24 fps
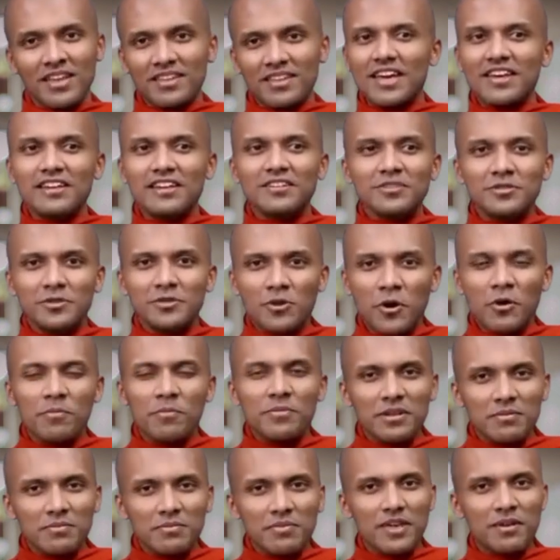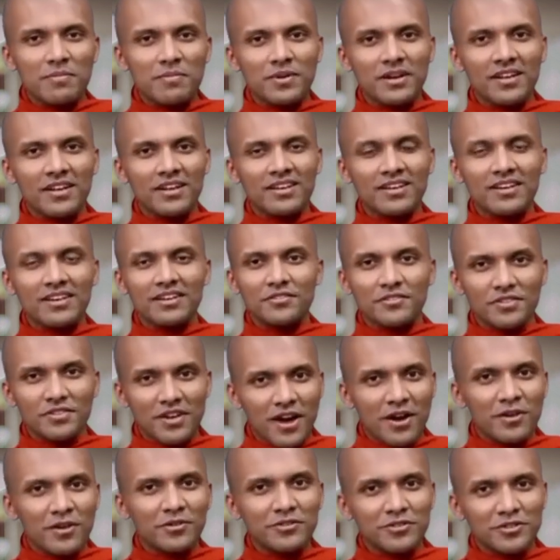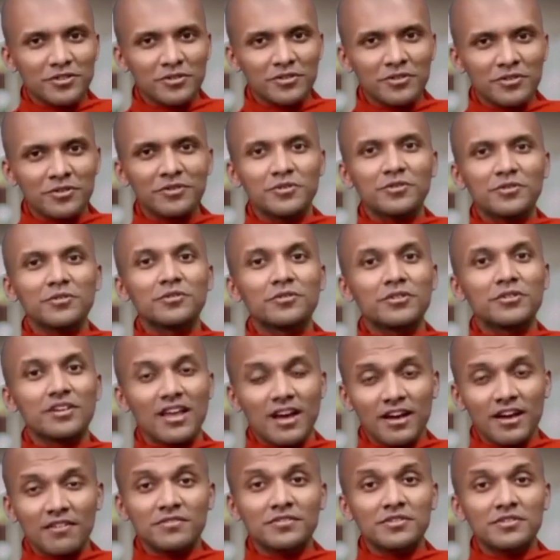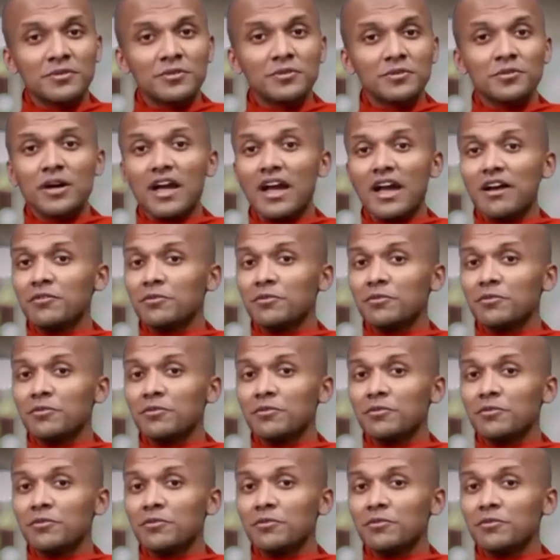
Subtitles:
There are so many people around you who loves you,